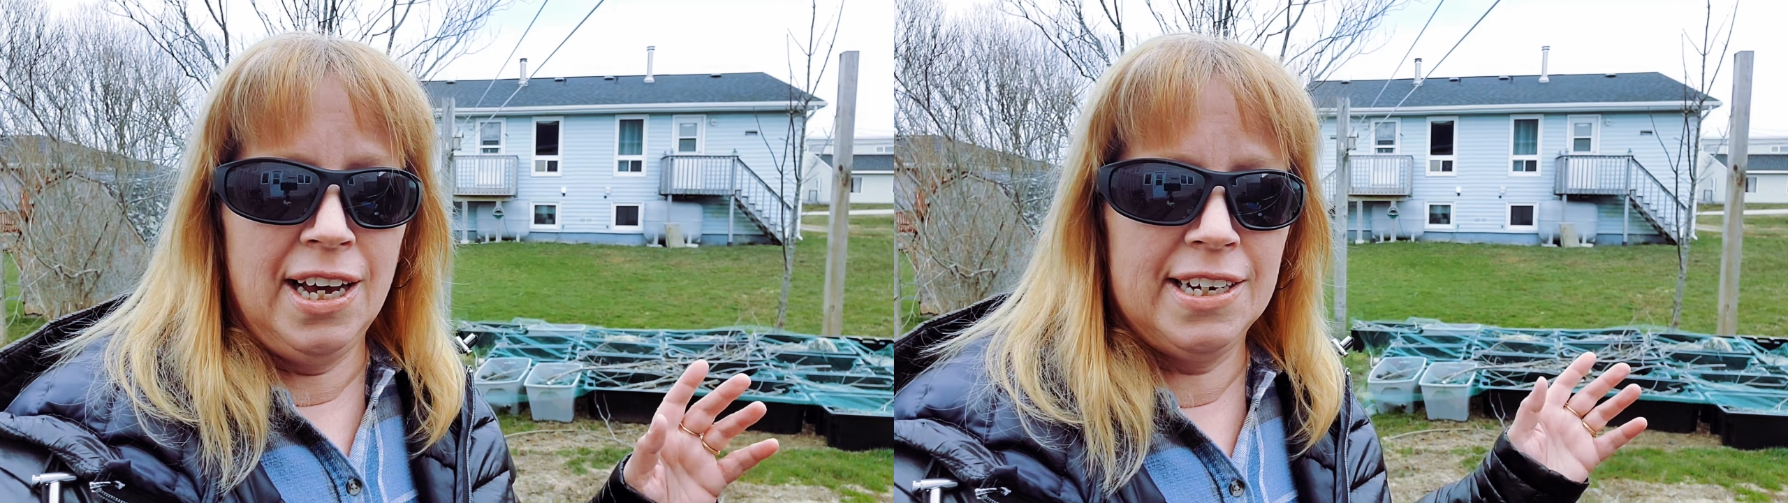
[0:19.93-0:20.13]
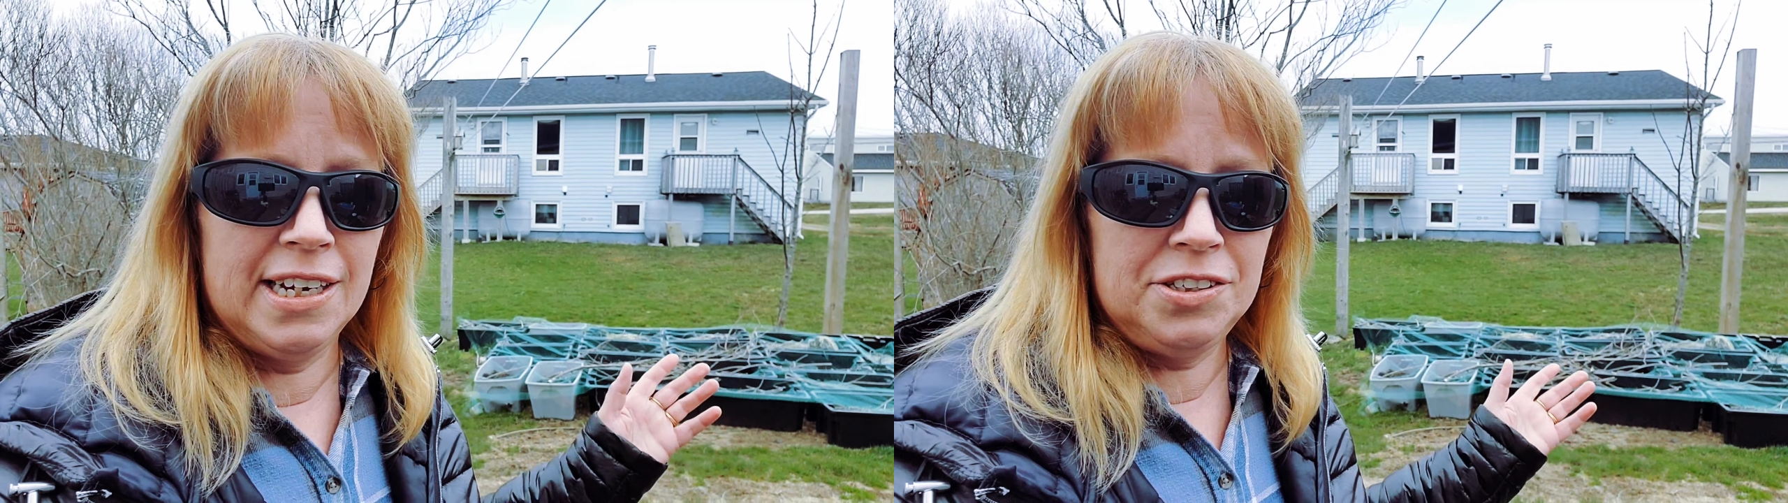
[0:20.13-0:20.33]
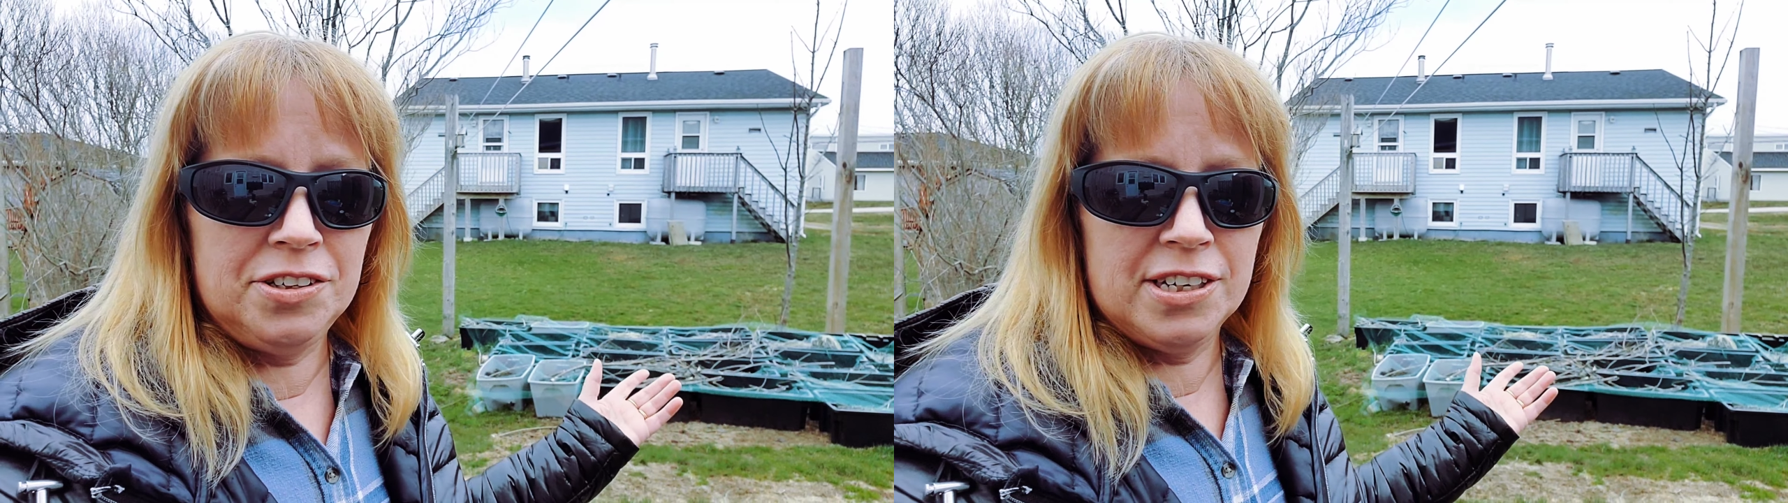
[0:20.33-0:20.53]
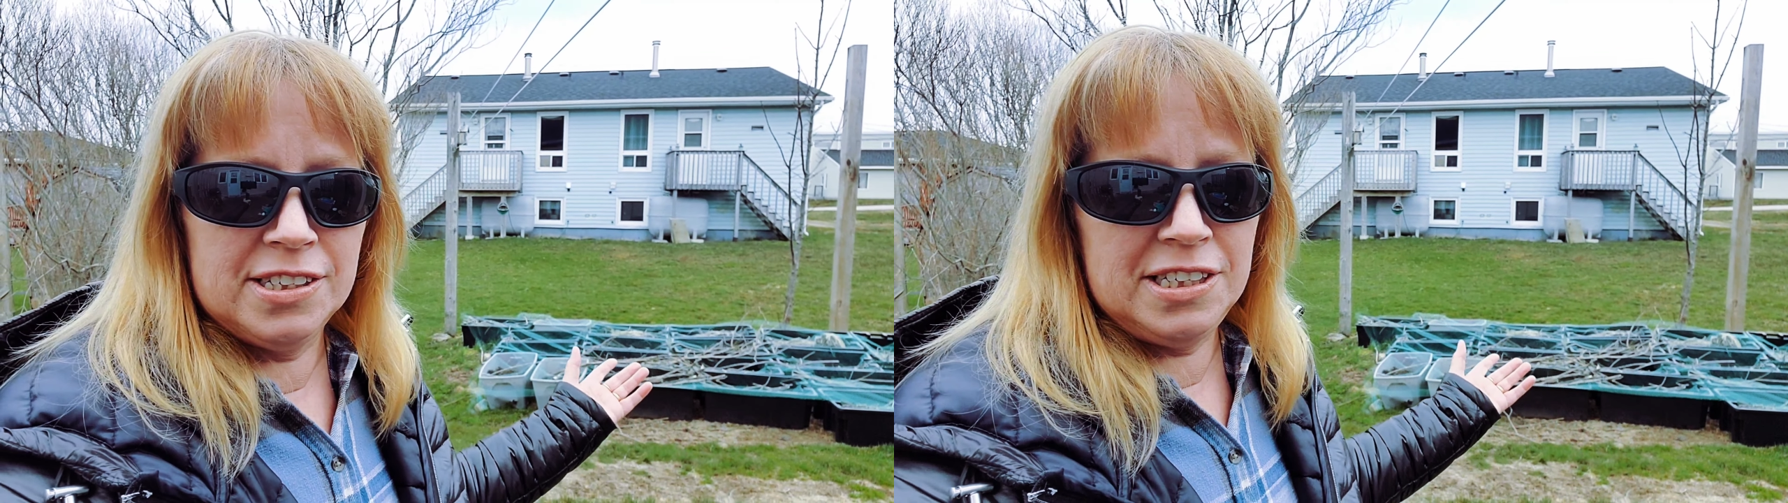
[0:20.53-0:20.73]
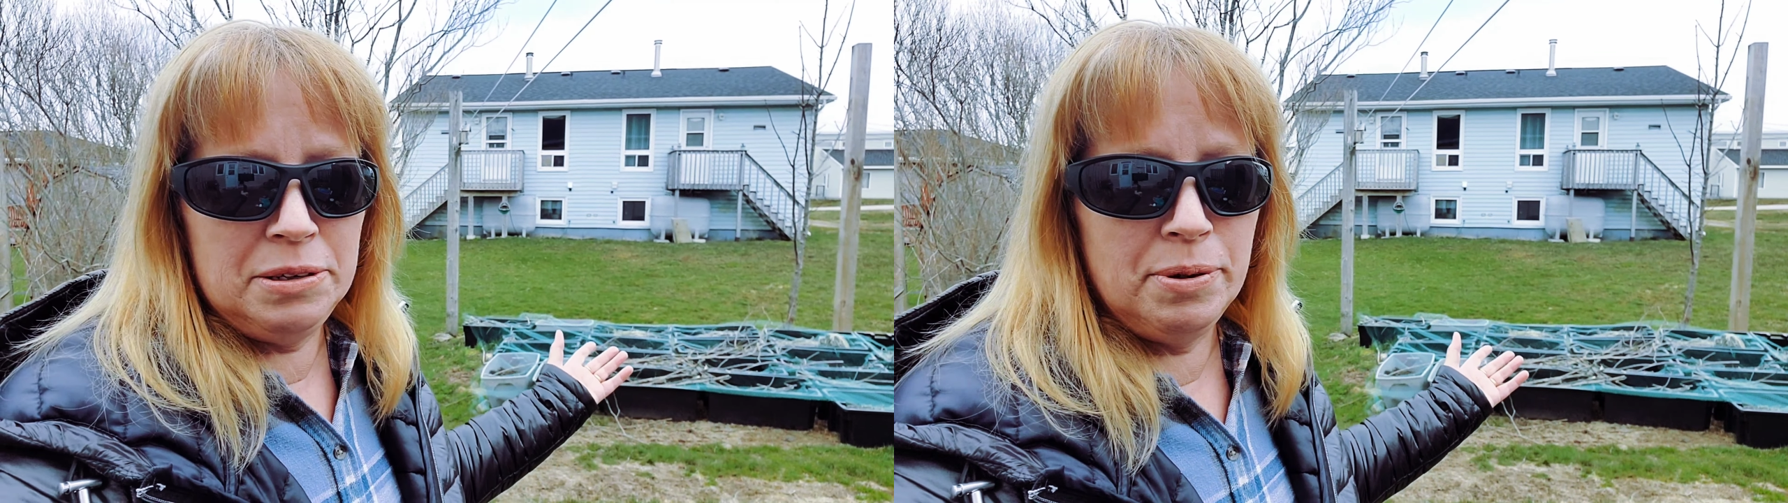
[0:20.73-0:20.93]
And as you
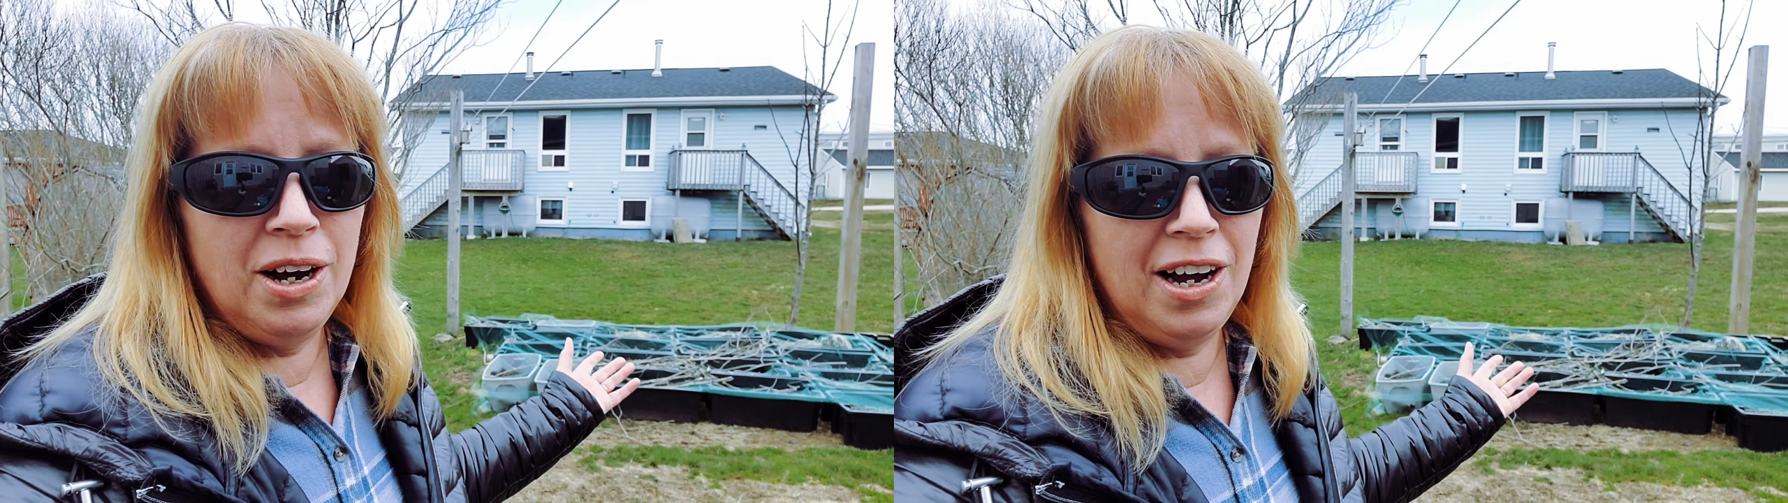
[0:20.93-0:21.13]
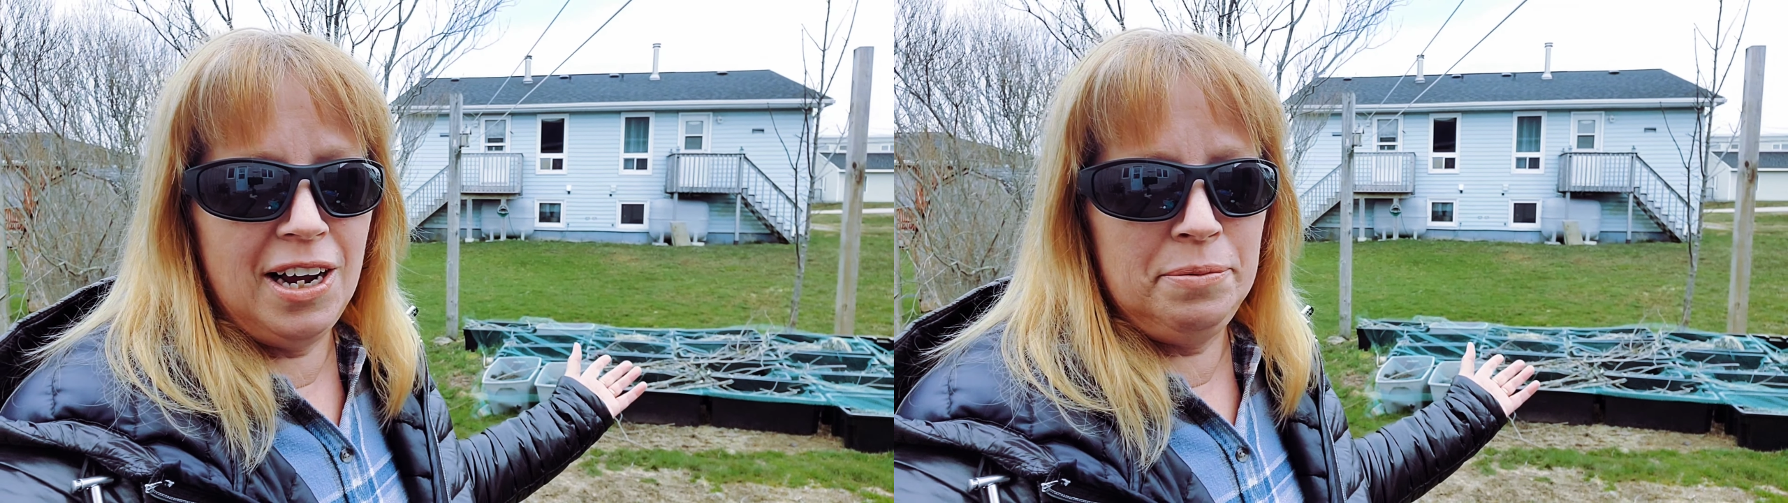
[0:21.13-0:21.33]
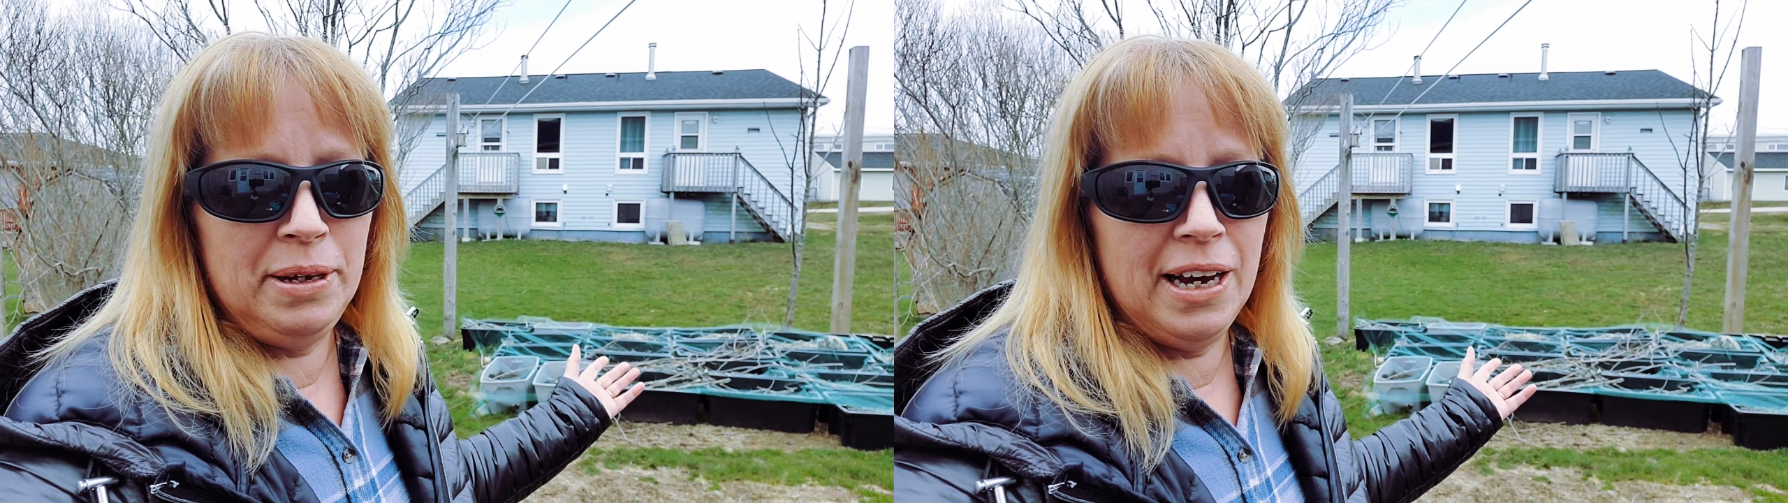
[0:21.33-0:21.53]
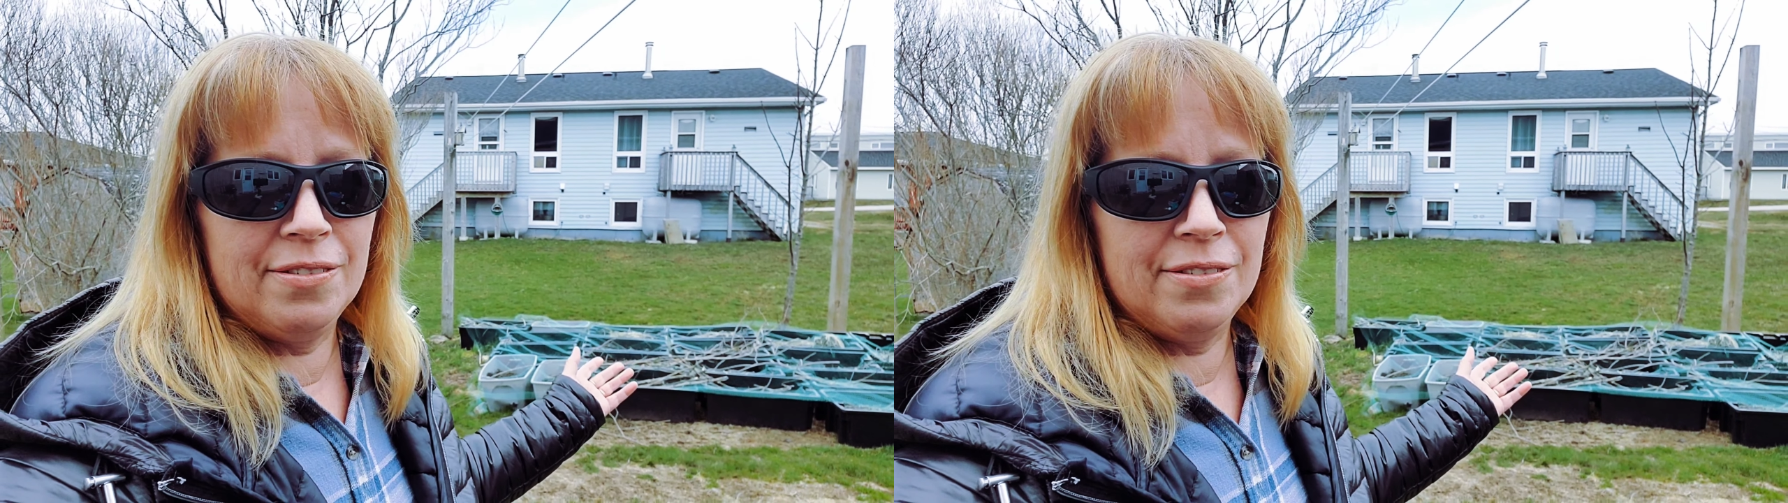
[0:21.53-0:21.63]
can see behind me,